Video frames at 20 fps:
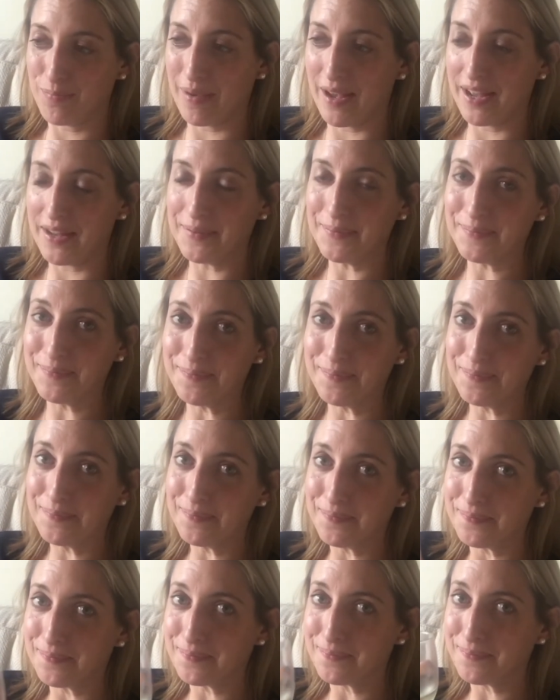but
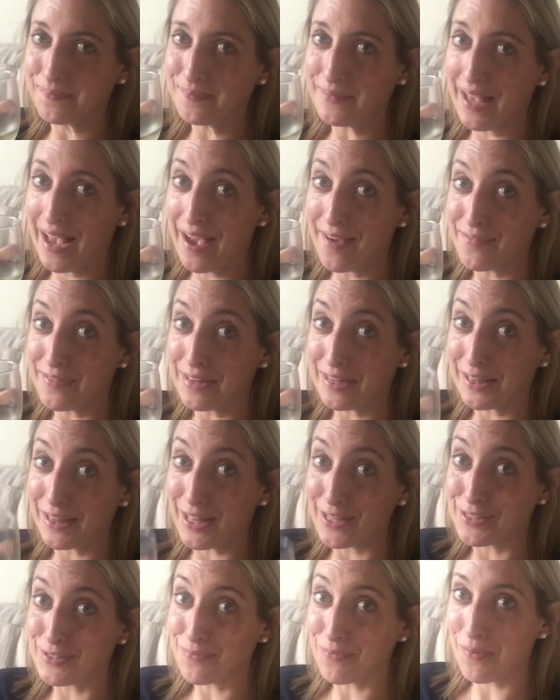having a
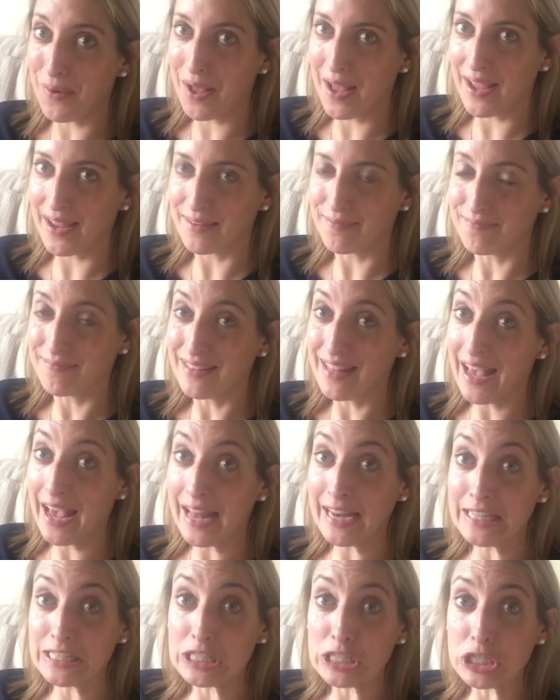glass of wine.
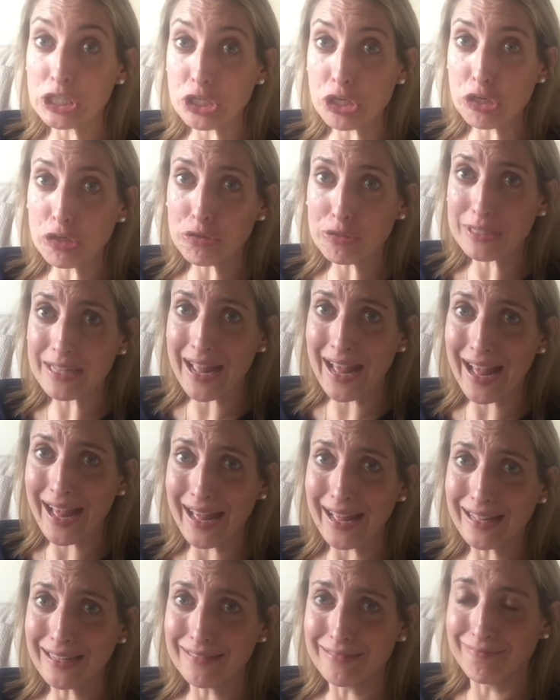And it's a
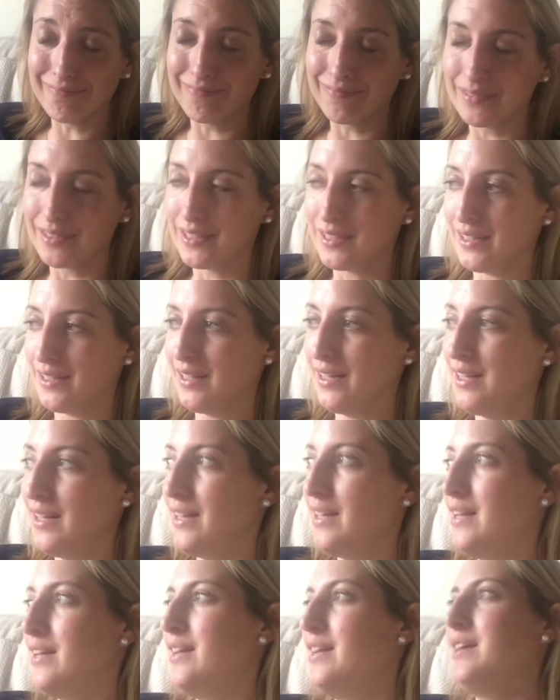Tuesday.
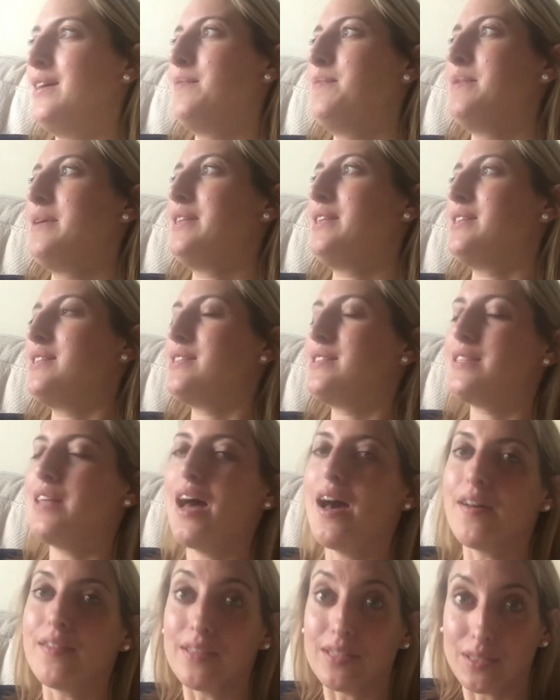But this is
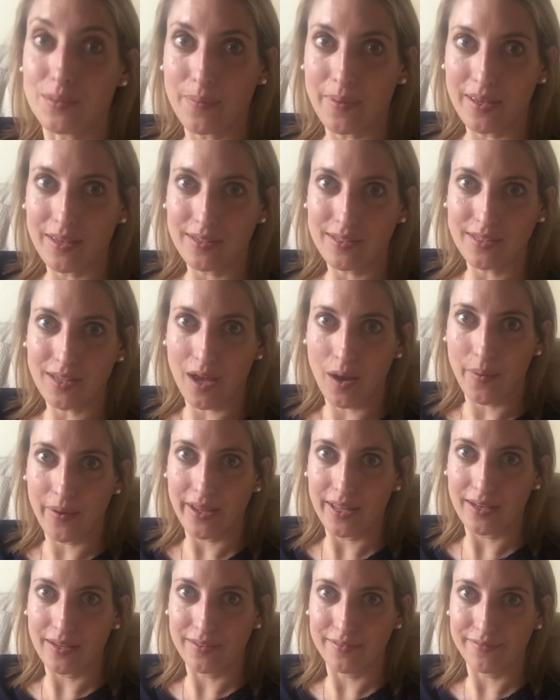how this week is going.